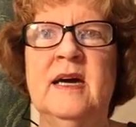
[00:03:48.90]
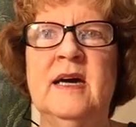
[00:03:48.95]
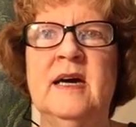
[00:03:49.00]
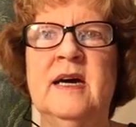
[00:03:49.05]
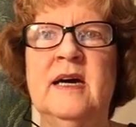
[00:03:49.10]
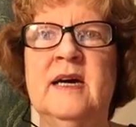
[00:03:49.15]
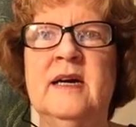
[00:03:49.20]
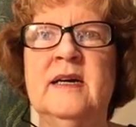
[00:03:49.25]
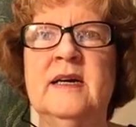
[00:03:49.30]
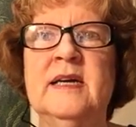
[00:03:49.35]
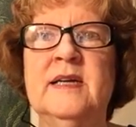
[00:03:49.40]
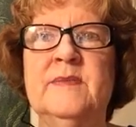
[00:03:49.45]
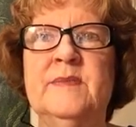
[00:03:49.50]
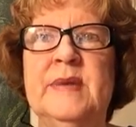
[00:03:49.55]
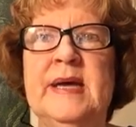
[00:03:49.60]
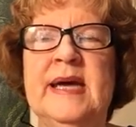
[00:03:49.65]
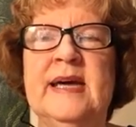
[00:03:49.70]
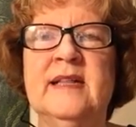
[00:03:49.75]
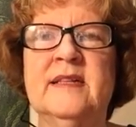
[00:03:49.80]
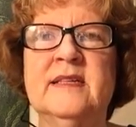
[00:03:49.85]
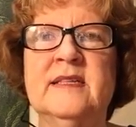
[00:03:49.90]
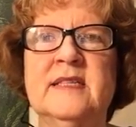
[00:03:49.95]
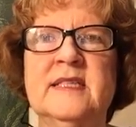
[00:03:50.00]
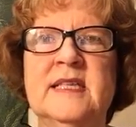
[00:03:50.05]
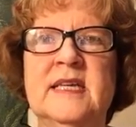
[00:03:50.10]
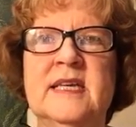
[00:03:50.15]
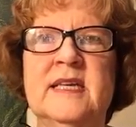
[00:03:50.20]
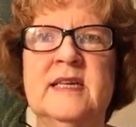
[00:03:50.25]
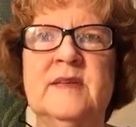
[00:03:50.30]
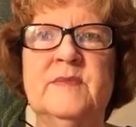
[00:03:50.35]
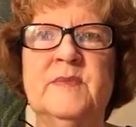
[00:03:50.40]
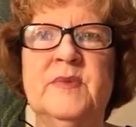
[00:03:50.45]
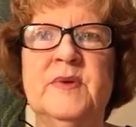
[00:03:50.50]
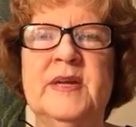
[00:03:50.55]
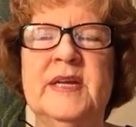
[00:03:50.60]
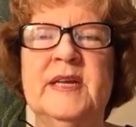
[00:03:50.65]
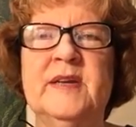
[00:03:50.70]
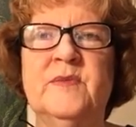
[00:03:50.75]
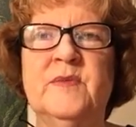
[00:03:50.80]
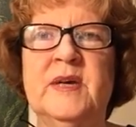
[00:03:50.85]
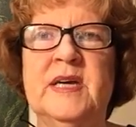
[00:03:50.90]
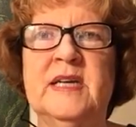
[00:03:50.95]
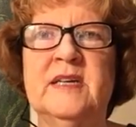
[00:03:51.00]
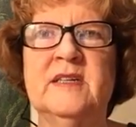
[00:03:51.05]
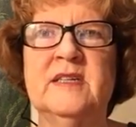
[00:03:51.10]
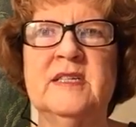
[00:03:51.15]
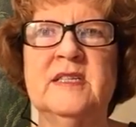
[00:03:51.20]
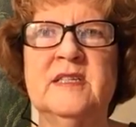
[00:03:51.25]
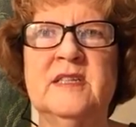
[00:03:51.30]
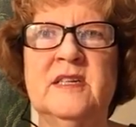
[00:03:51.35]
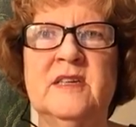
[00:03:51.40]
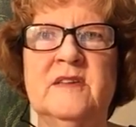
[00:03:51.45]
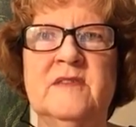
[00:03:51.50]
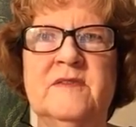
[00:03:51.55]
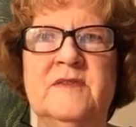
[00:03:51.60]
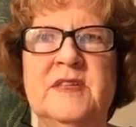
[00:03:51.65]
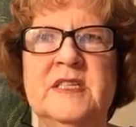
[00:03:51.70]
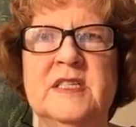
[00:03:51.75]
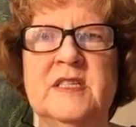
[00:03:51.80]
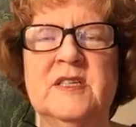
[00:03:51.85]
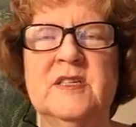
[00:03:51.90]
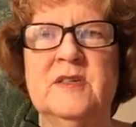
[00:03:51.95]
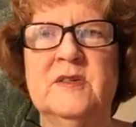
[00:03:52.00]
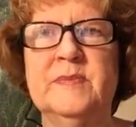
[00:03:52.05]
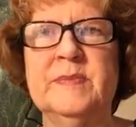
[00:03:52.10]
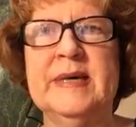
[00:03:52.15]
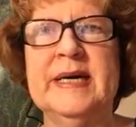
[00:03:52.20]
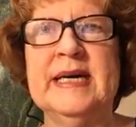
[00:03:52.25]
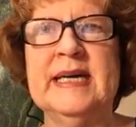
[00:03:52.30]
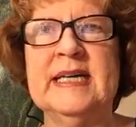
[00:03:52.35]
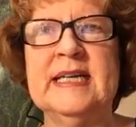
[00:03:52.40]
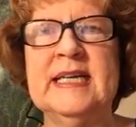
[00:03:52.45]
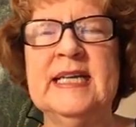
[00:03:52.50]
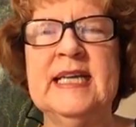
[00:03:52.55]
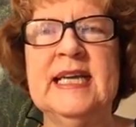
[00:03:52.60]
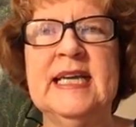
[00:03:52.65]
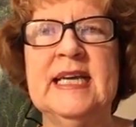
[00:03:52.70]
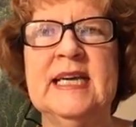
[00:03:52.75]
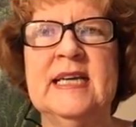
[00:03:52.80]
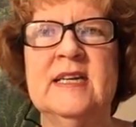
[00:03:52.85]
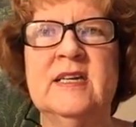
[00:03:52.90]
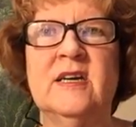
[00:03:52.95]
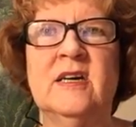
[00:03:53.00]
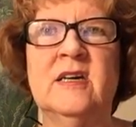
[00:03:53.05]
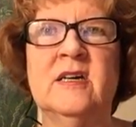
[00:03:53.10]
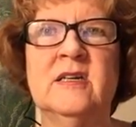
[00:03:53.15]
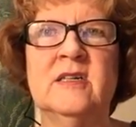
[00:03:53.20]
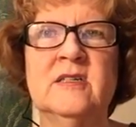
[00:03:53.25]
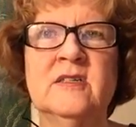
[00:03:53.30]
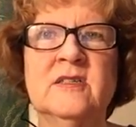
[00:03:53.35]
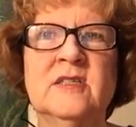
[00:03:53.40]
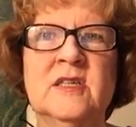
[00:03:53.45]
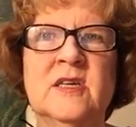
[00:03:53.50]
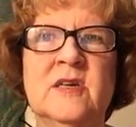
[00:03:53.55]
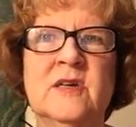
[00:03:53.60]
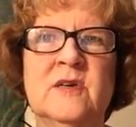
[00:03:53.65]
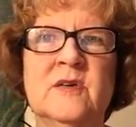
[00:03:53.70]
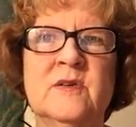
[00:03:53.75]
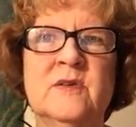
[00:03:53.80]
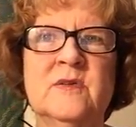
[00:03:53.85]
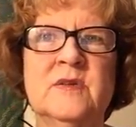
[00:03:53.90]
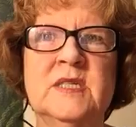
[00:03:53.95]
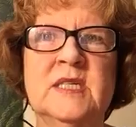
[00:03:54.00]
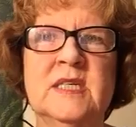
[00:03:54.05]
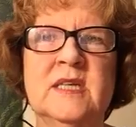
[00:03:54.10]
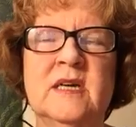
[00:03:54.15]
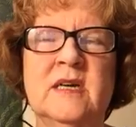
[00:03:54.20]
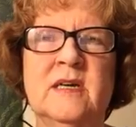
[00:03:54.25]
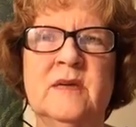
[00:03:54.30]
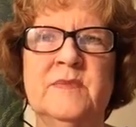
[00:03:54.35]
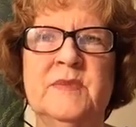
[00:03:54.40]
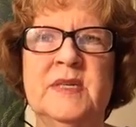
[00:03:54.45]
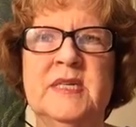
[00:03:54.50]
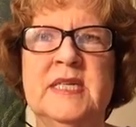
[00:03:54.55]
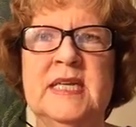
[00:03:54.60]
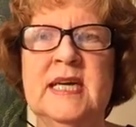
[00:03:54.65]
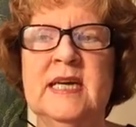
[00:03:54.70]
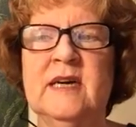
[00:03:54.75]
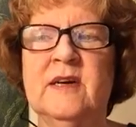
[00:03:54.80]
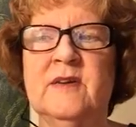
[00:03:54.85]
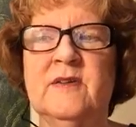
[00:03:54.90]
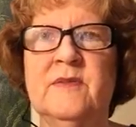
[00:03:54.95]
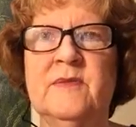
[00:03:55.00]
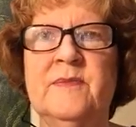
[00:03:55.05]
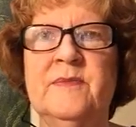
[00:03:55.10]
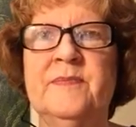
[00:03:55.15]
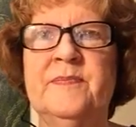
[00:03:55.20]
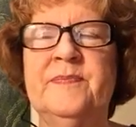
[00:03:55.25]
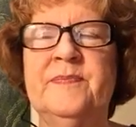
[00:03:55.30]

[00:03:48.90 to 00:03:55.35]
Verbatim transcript: and balancing and bringing wellness to your physical body, and also to calm you down.